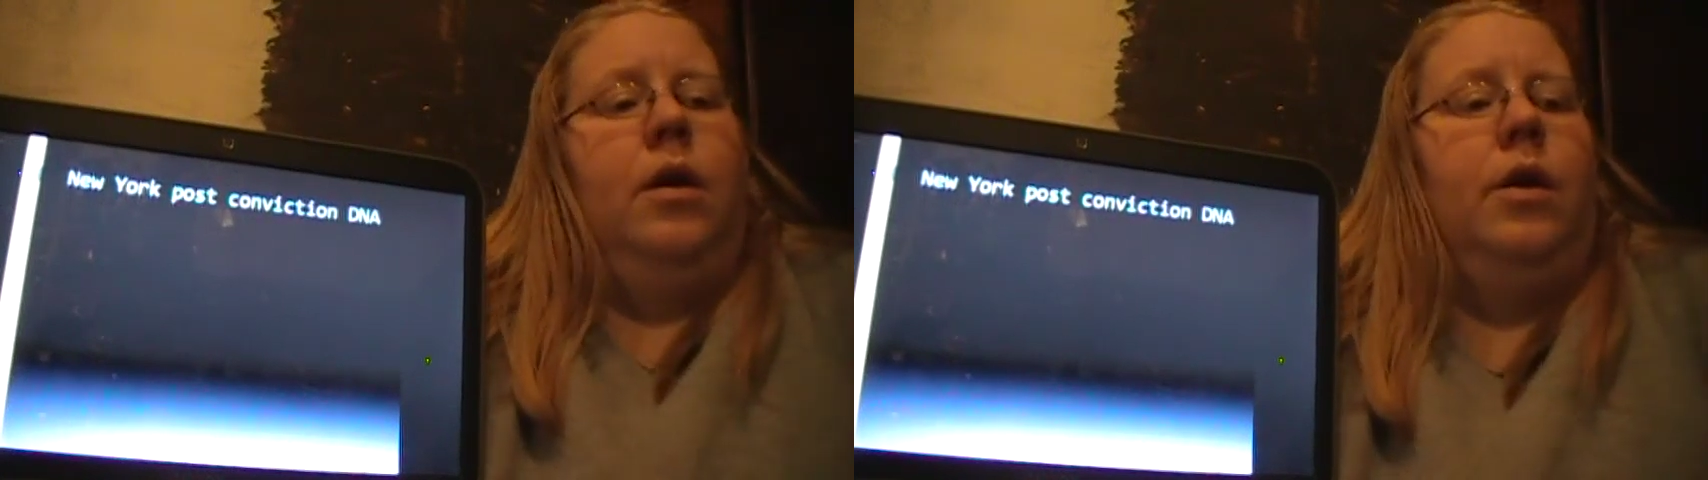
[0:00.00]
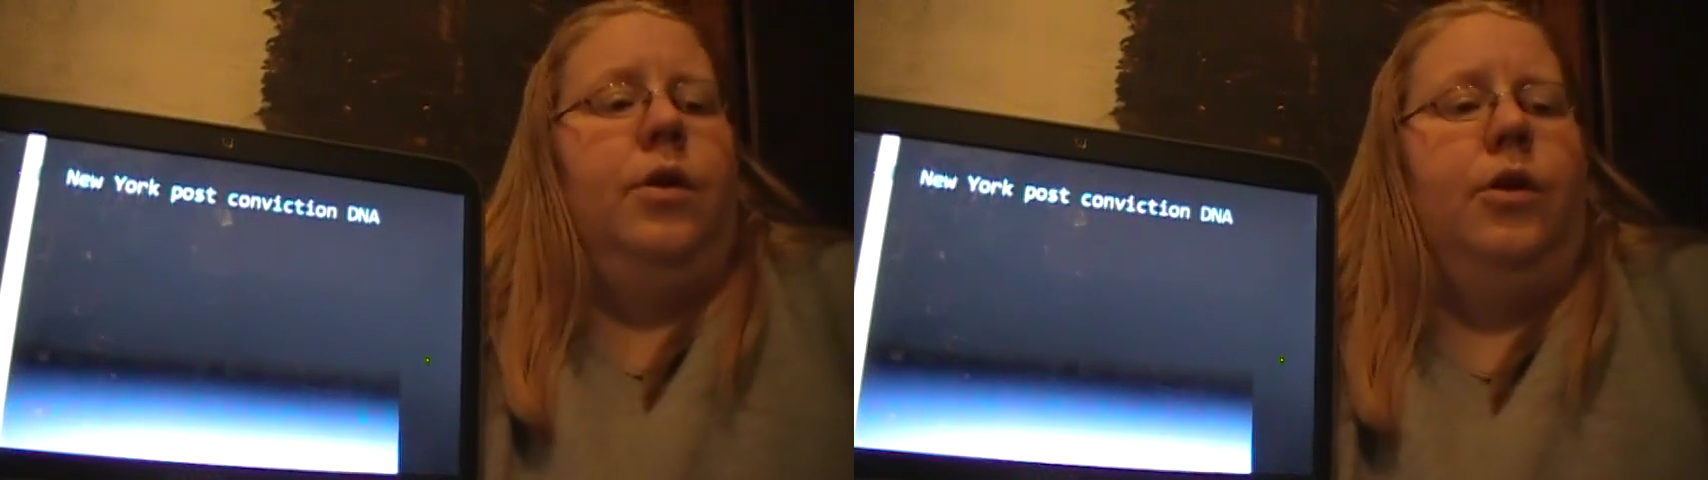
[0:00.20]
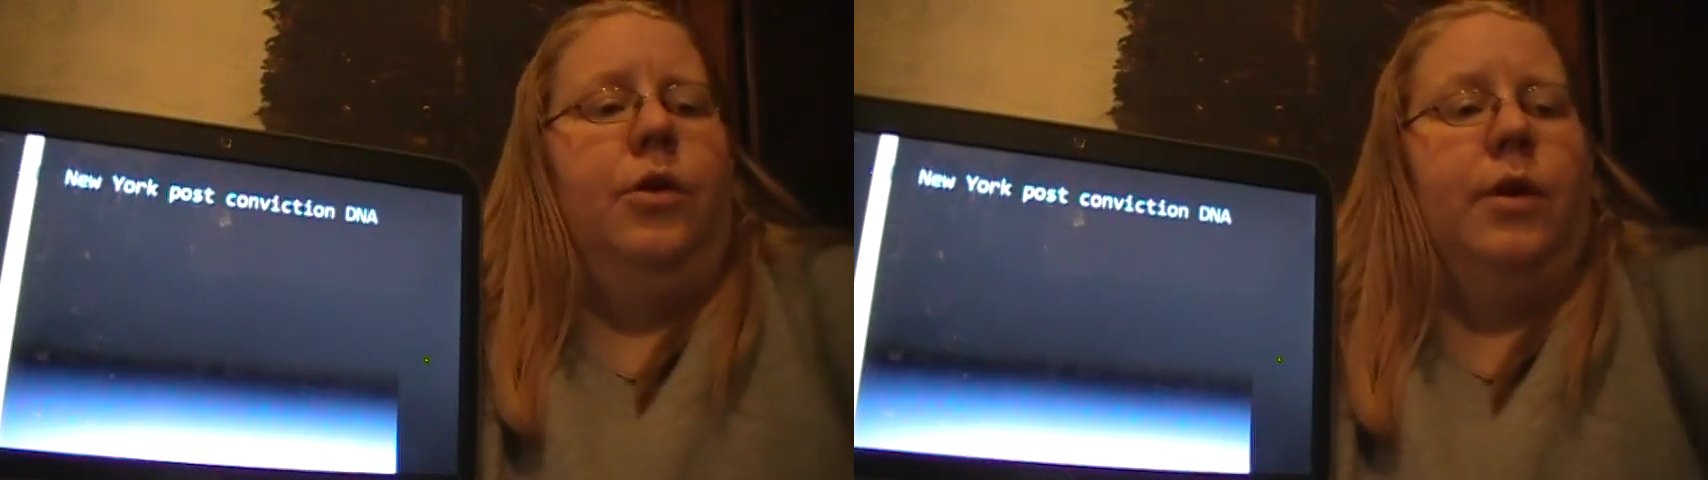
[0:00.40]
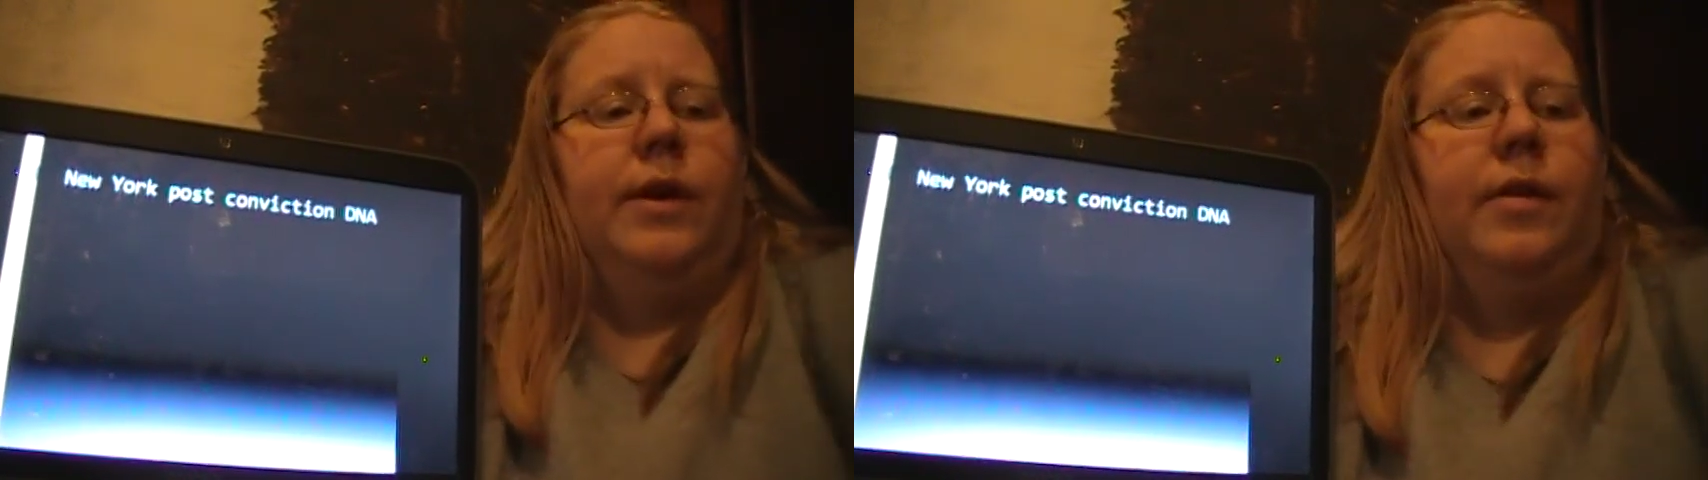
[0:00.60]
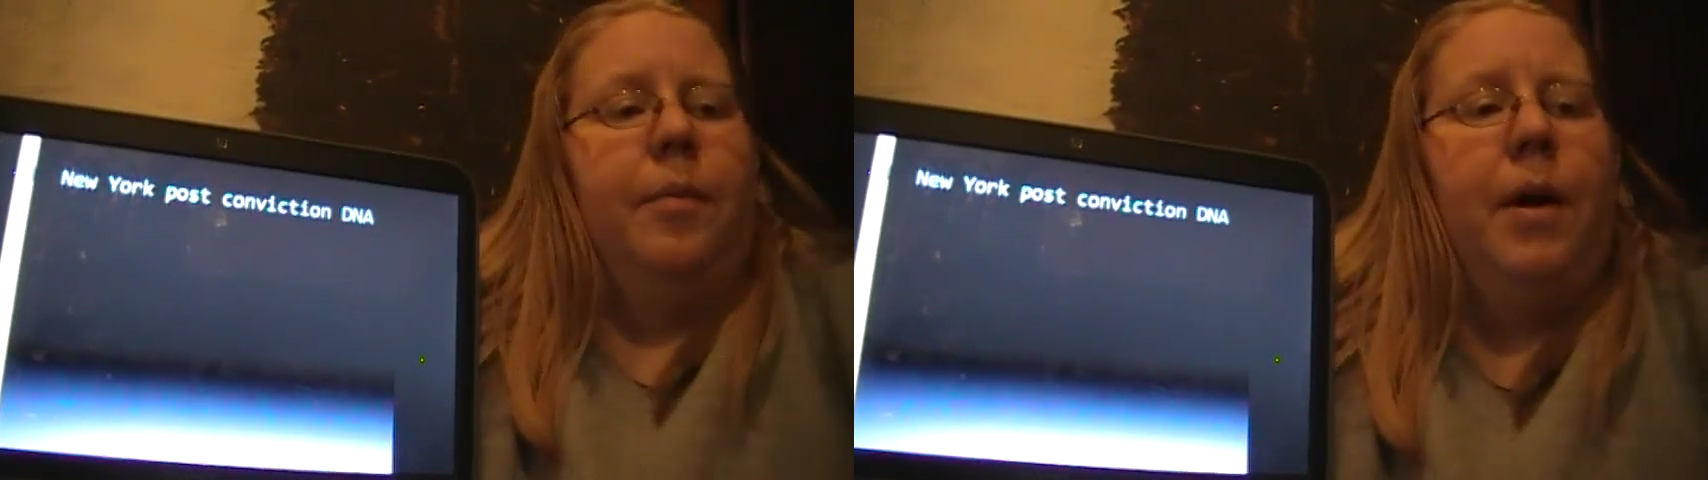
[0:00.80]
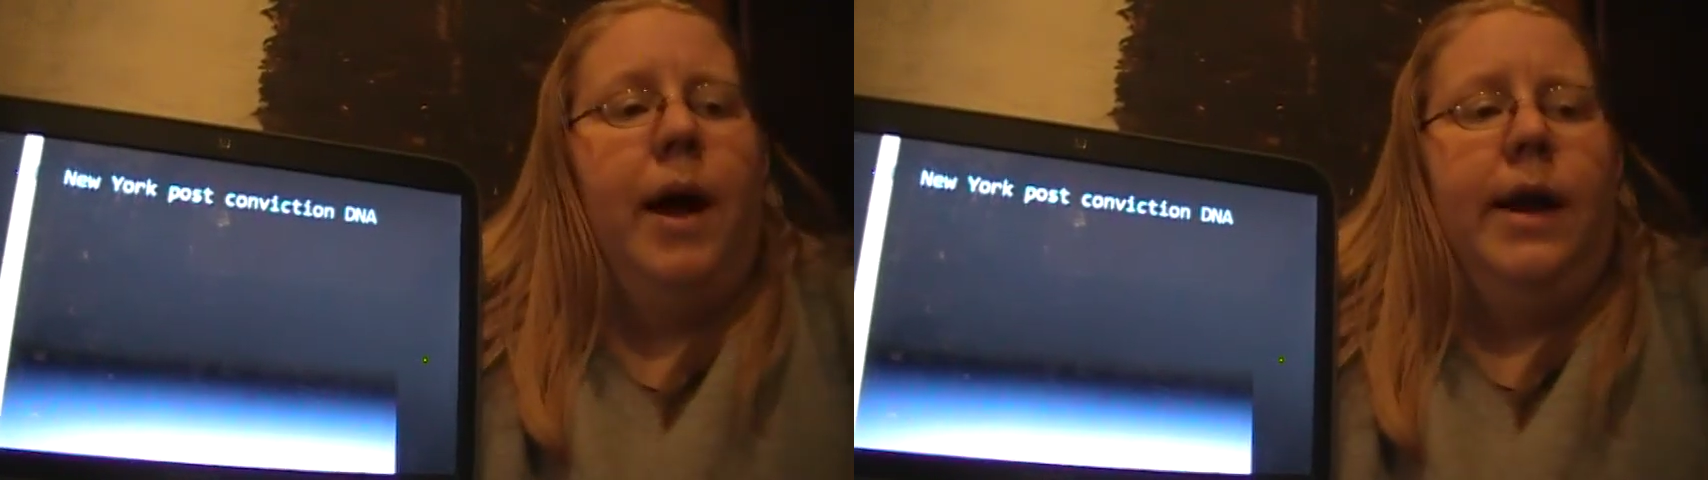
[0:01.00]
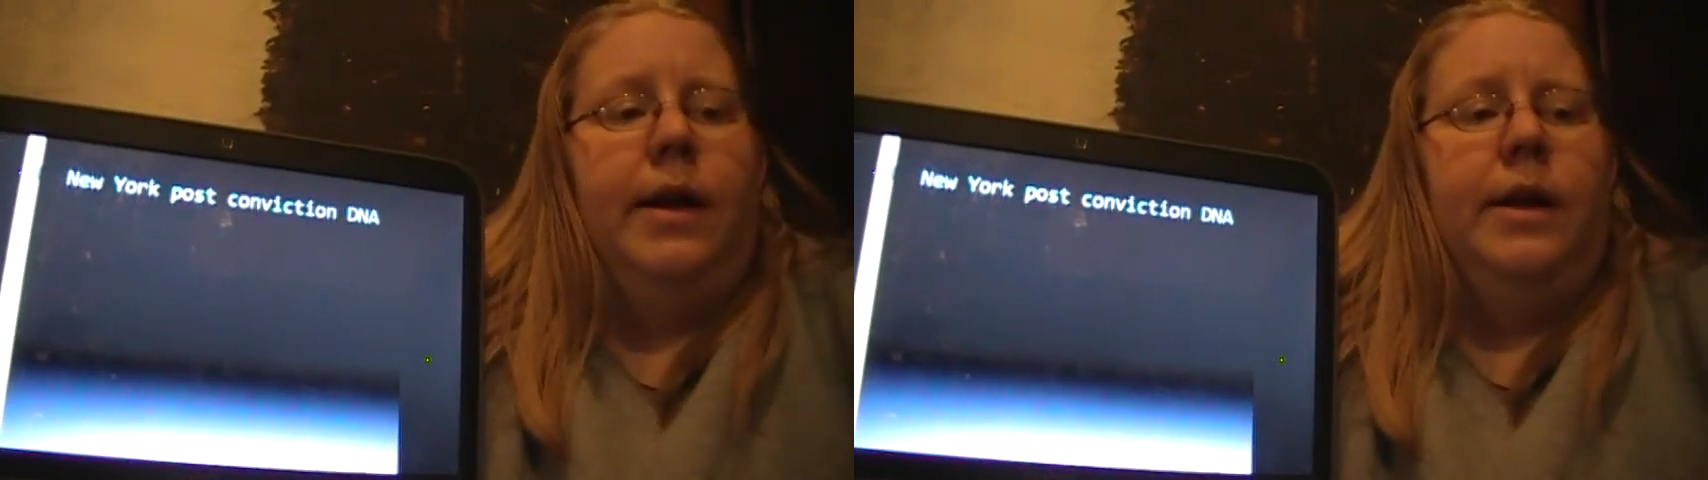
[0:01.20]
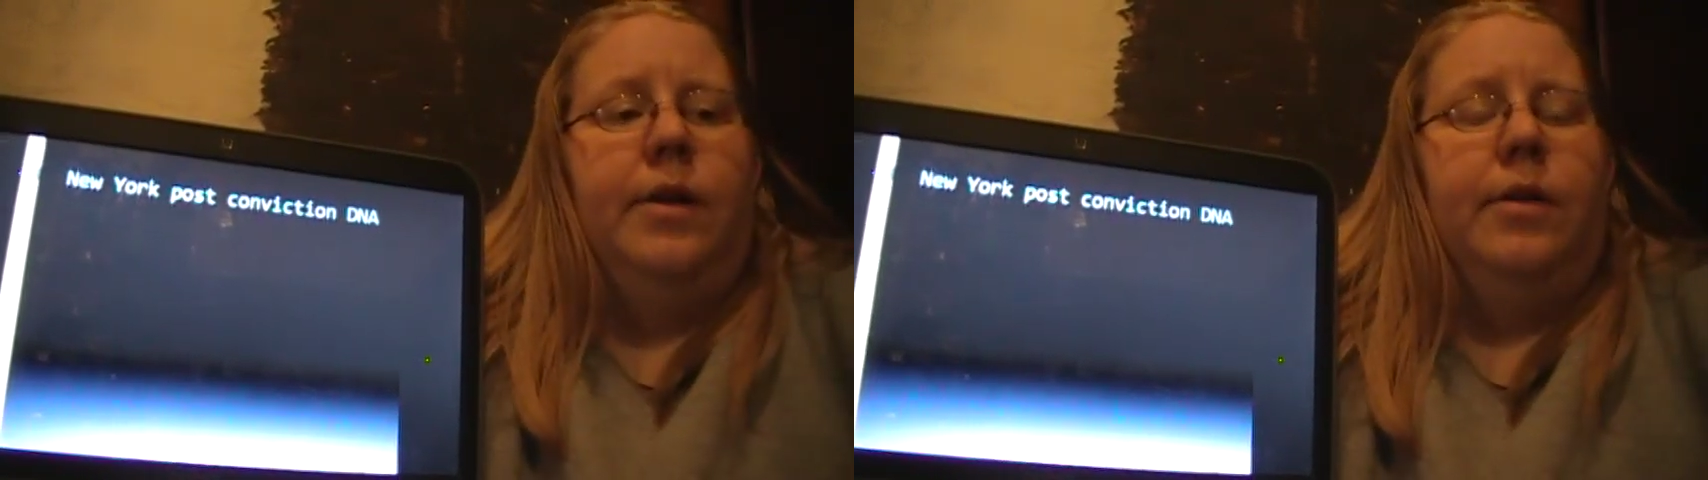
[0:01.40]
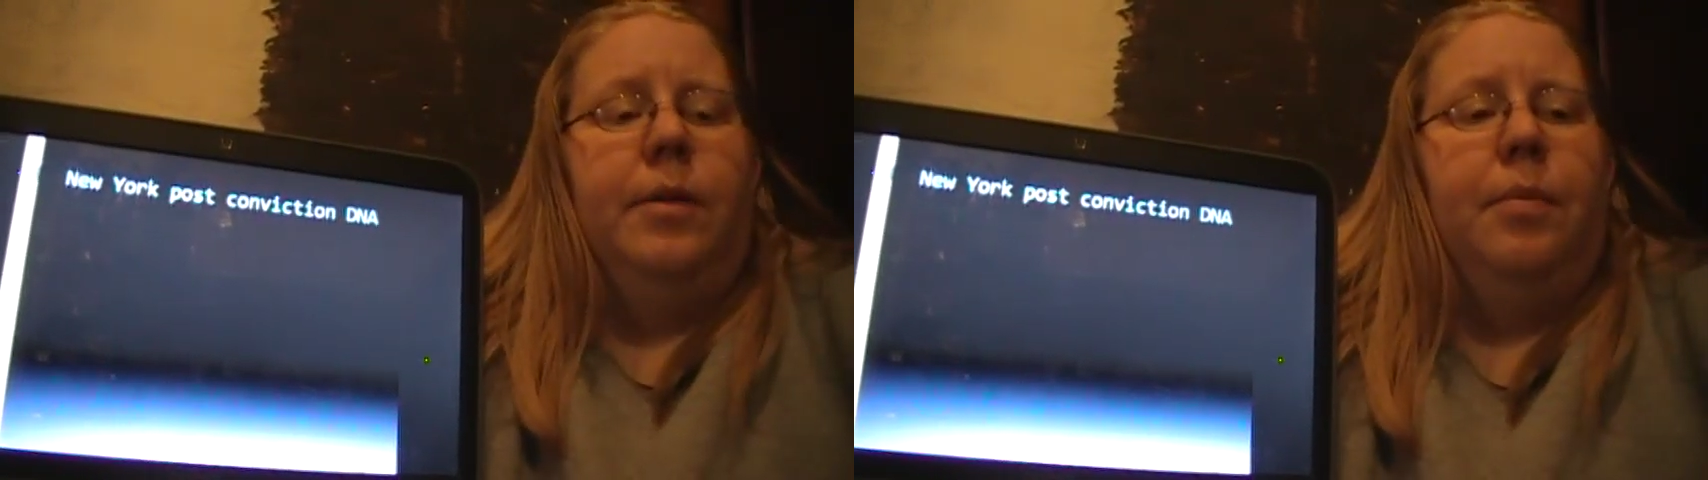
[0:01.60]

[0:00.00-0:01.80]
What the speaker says: New York is a pioneer in the